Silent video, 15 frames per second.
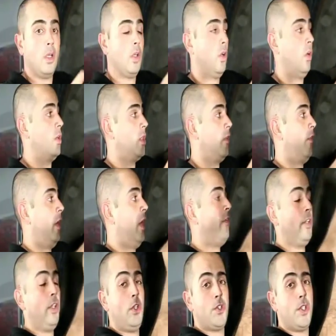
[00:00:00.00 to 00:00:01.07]
Guys, if you're ever
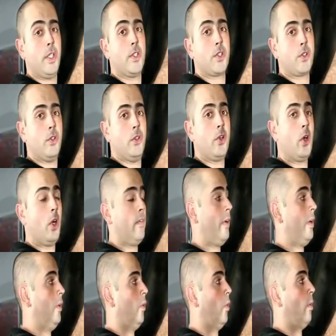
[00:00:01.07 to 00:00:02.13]
using a
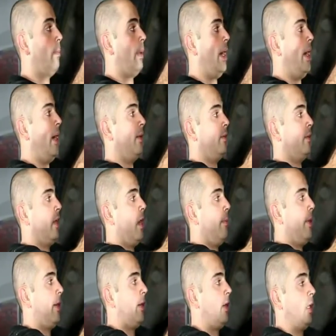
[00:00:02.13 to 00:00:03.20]
screwdriver or a bar to come
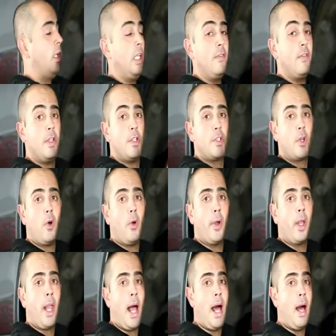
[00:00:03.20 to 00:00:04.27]
in and lever this
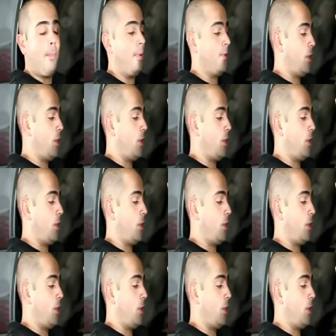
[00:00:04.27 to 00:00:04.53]
coil up